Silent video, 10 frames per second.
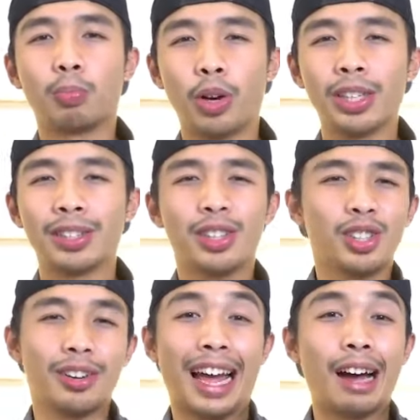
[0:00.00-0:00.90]

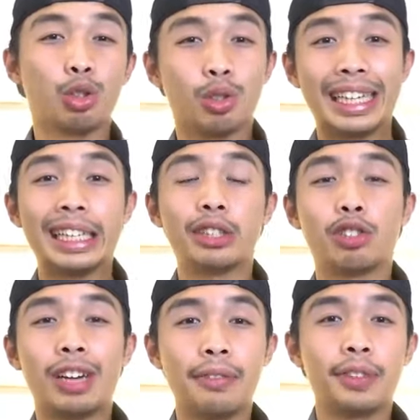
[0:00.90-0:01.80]
pointers on how to clean
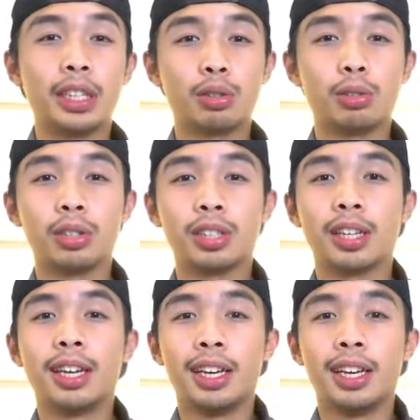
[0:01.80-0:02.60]
your drafting tools,